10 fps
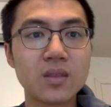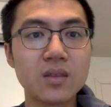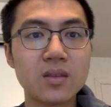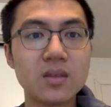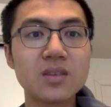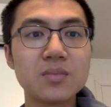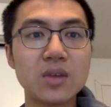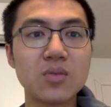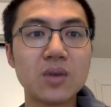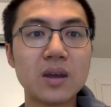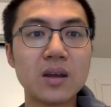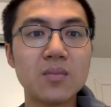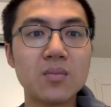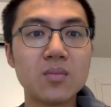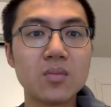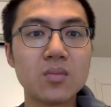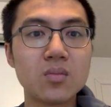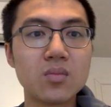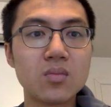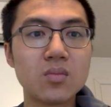this menu item,
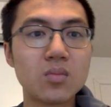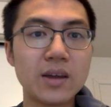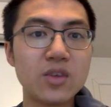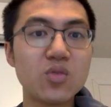right?